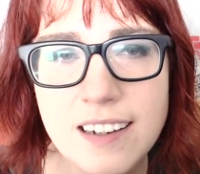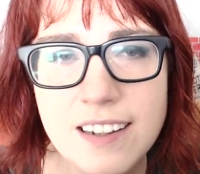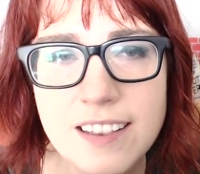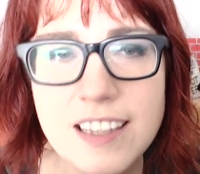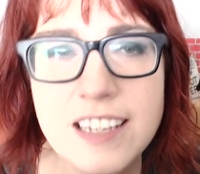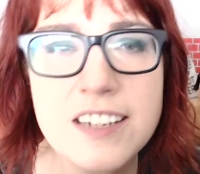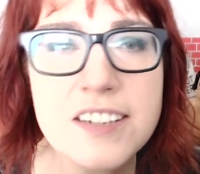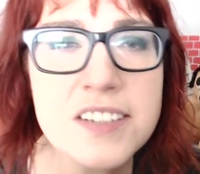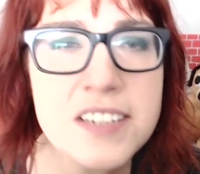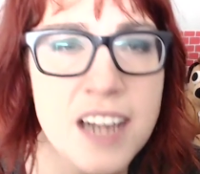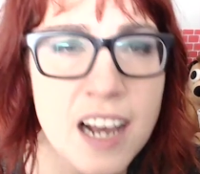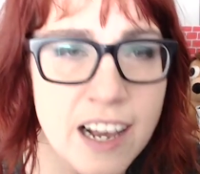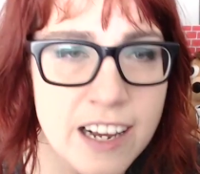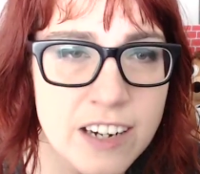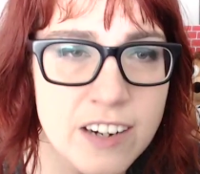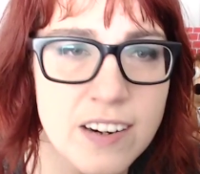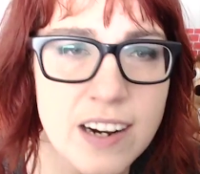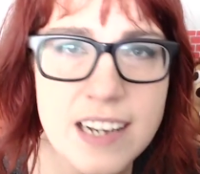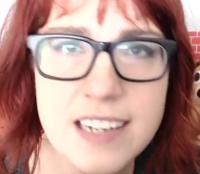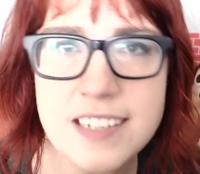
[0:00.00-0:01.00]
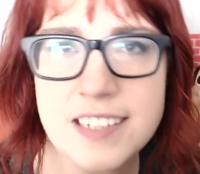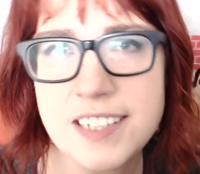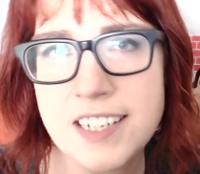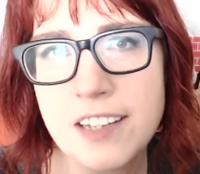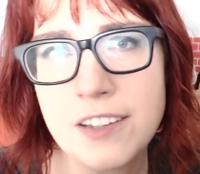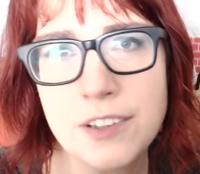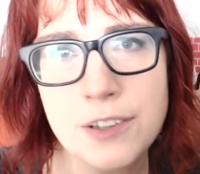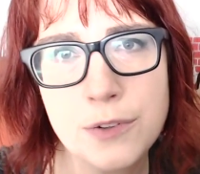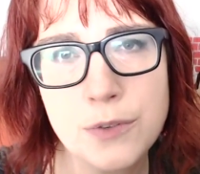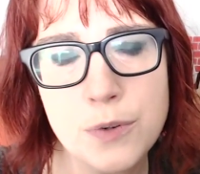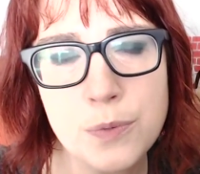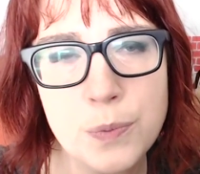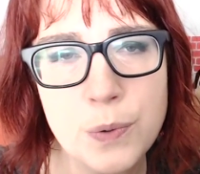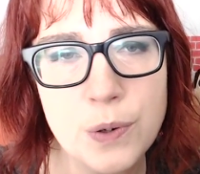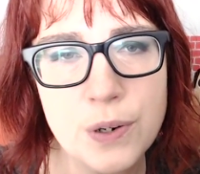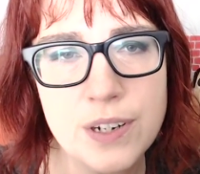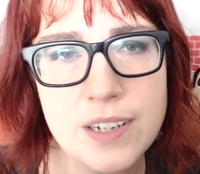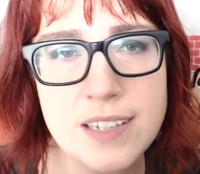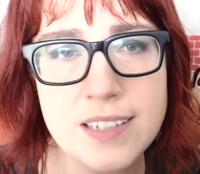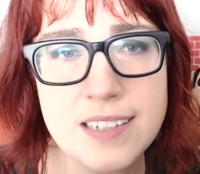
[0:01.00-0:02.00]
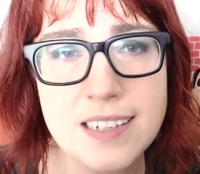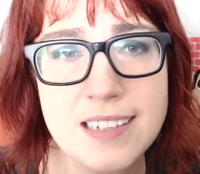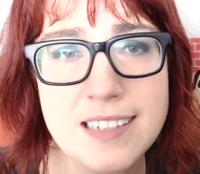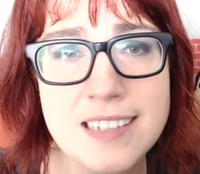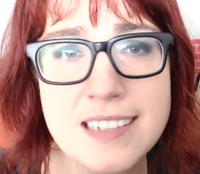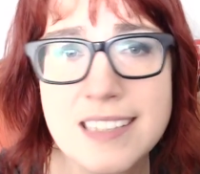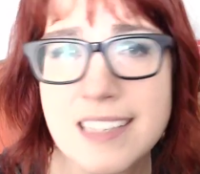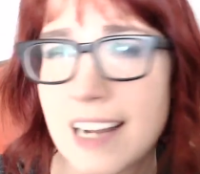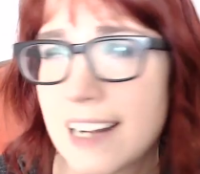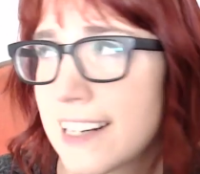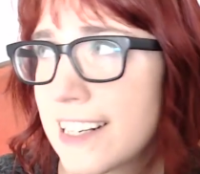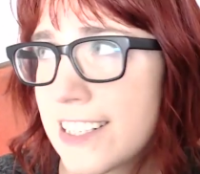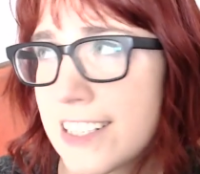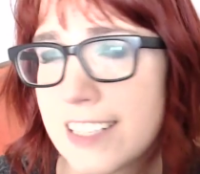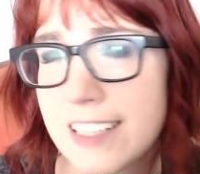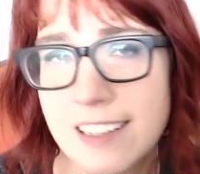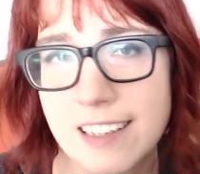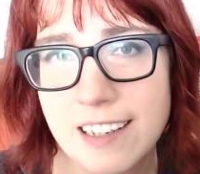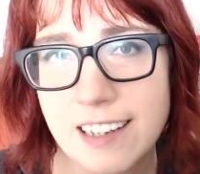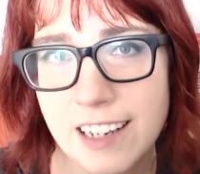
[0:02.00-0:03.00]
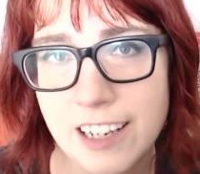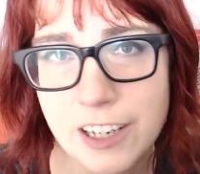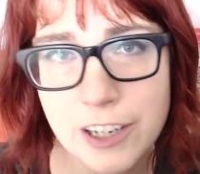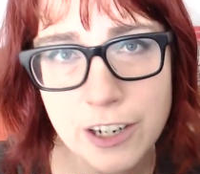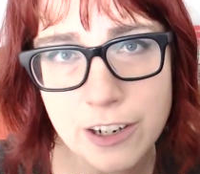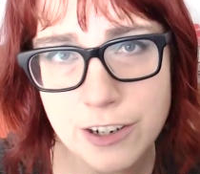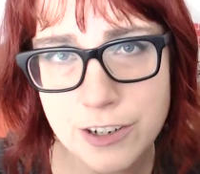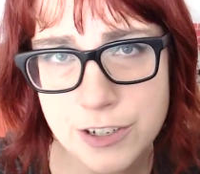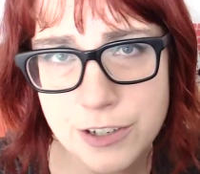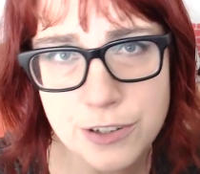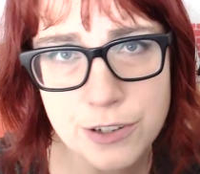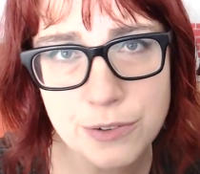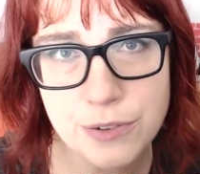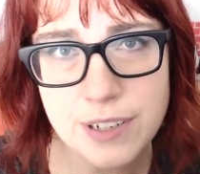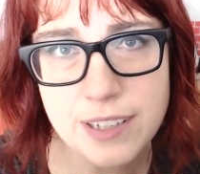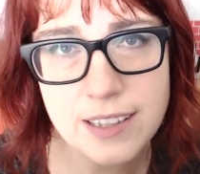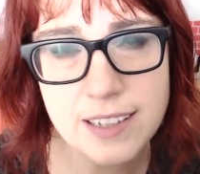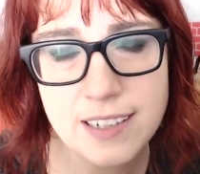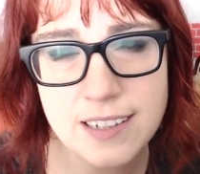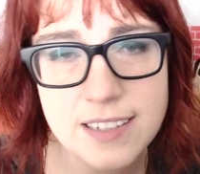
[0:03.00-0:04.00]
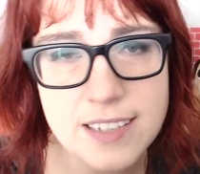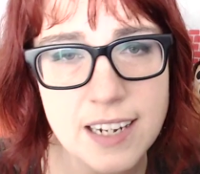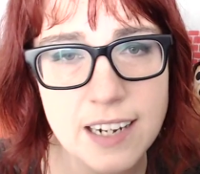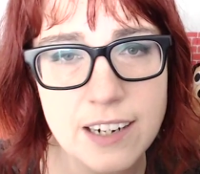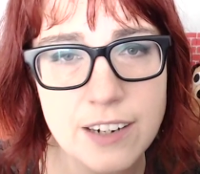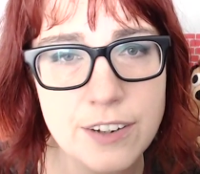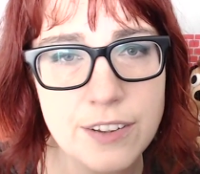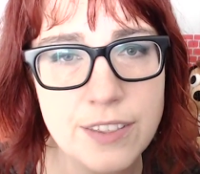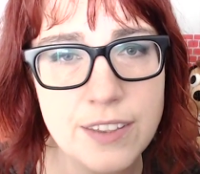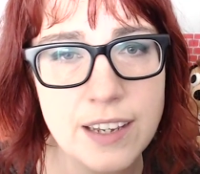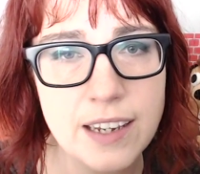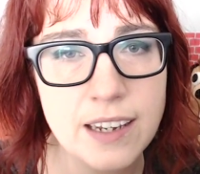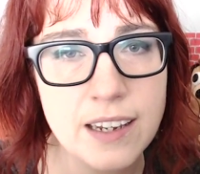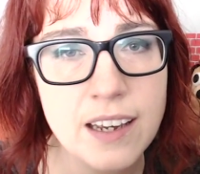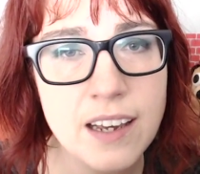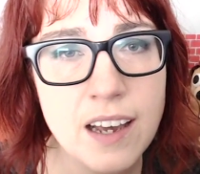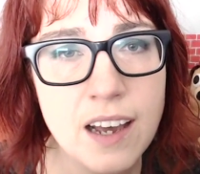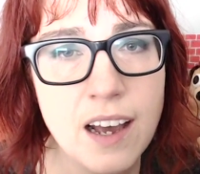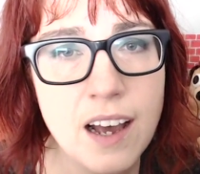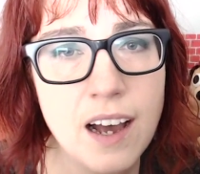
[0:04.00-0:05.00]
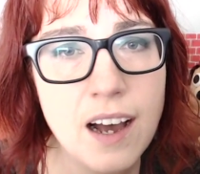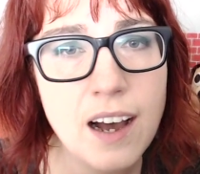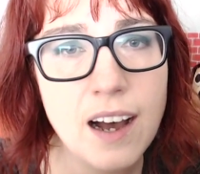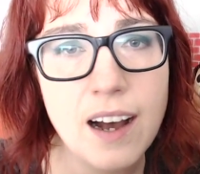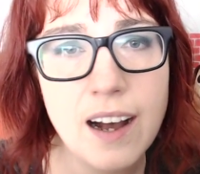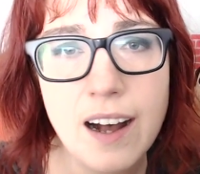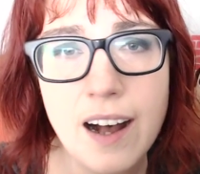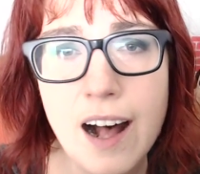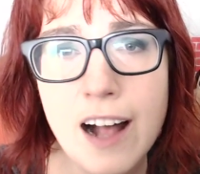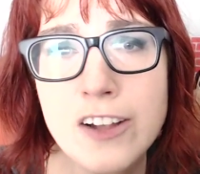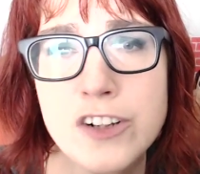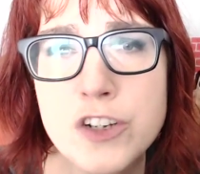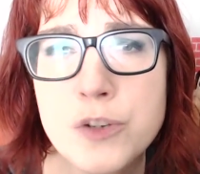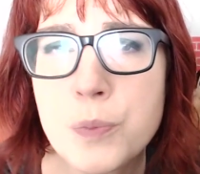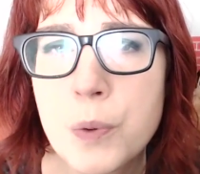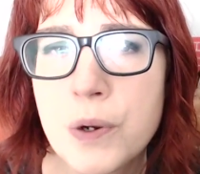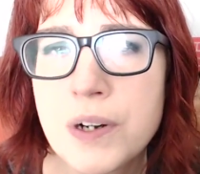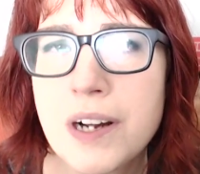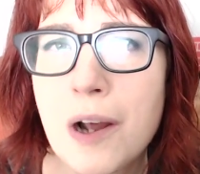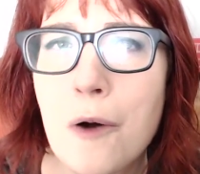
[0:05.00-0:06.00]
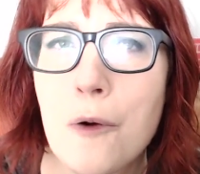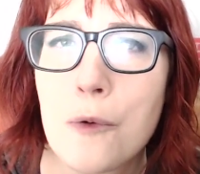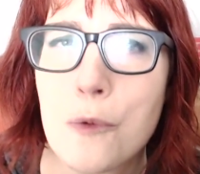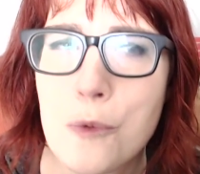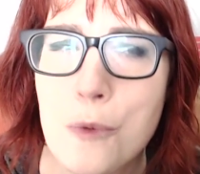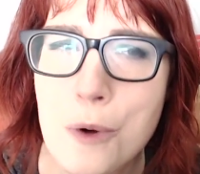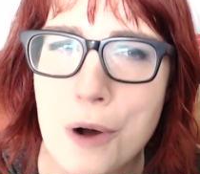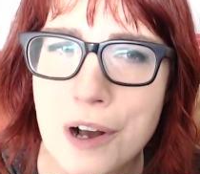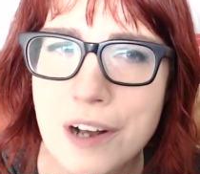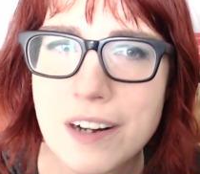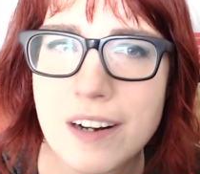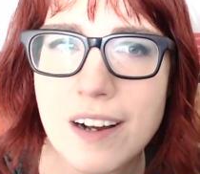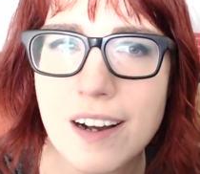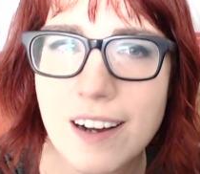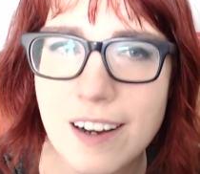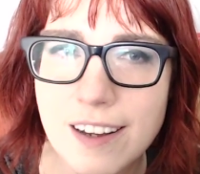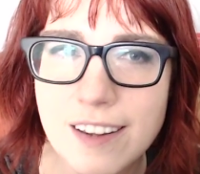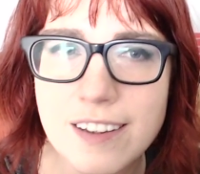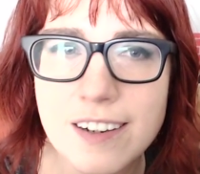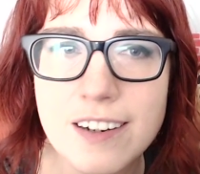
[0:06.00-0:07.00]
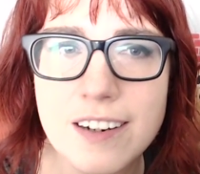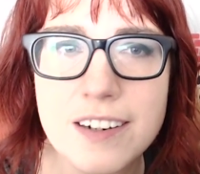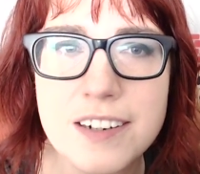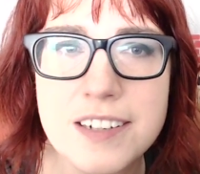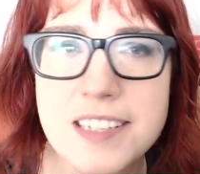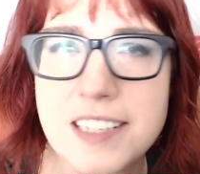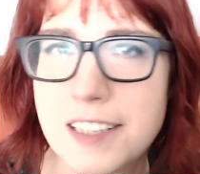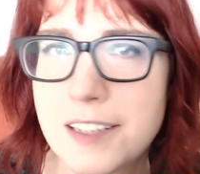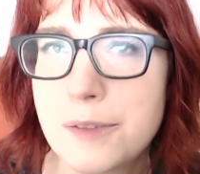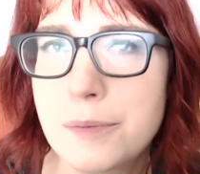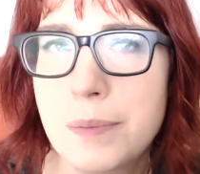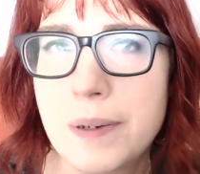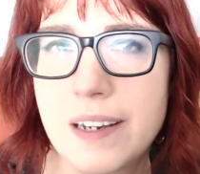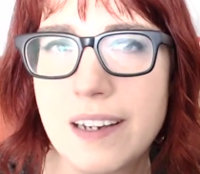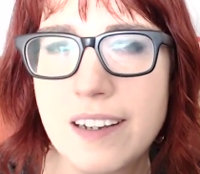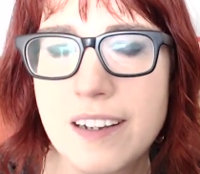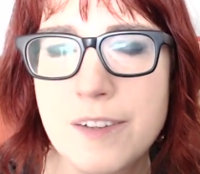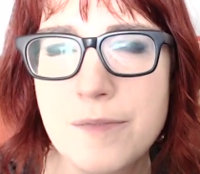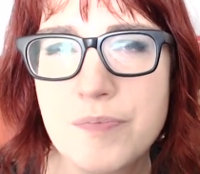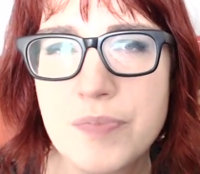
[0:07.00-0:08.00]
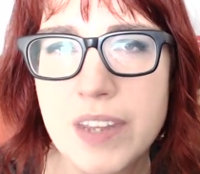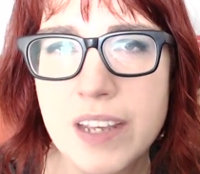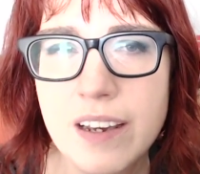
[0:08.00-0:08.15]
The entire ACLU report is astonishing, and I encourage you to read the entire thing. Uh, I'll just point out one other tidbit.